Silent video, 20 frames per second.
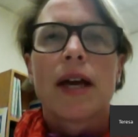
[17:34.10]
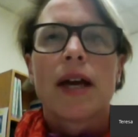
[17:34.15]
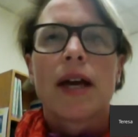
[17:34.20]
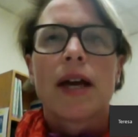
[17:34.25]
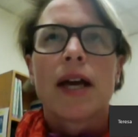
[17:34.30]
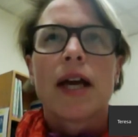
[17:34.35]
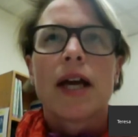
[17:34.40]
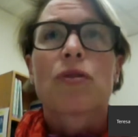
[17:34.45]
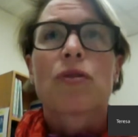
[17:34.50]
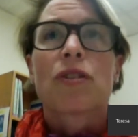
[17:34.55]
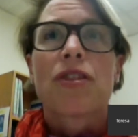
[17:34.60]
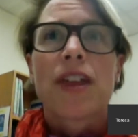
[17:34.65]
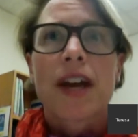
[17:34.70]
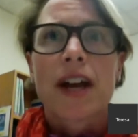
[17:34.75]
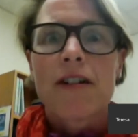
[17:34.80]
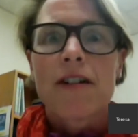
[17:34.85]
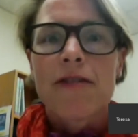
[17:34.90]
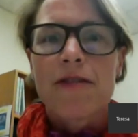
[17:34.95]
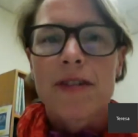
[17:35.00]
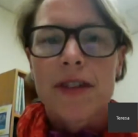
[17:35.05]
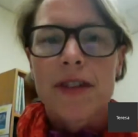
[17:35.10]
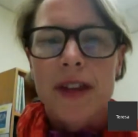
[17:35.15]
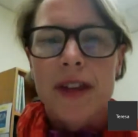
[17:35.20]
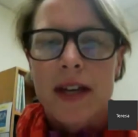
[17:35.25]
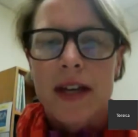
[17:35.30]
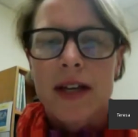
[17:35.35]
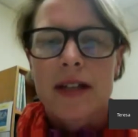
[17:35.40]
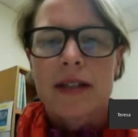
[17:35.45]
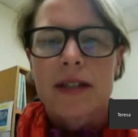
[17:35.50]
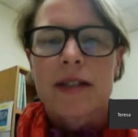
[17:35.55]
and we're there for the
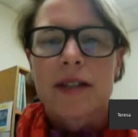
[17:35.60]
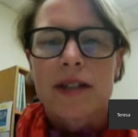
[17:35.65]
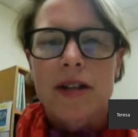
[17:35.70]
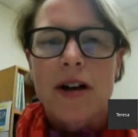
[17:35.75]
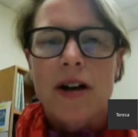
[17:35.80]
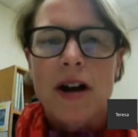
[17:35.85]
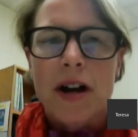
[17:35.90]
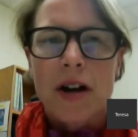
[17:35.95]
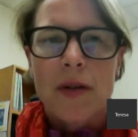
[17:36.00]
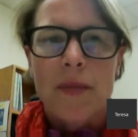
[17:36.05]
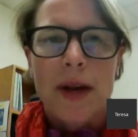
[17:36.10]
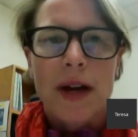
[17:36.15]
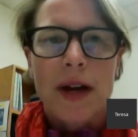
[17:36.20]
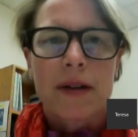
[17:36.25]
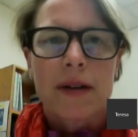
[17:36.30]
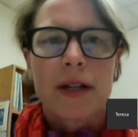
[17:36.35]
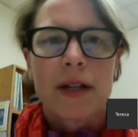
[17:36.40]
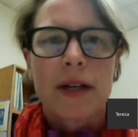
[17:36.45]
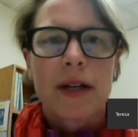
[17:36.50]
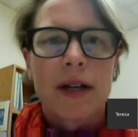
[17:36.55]
kids to talk about,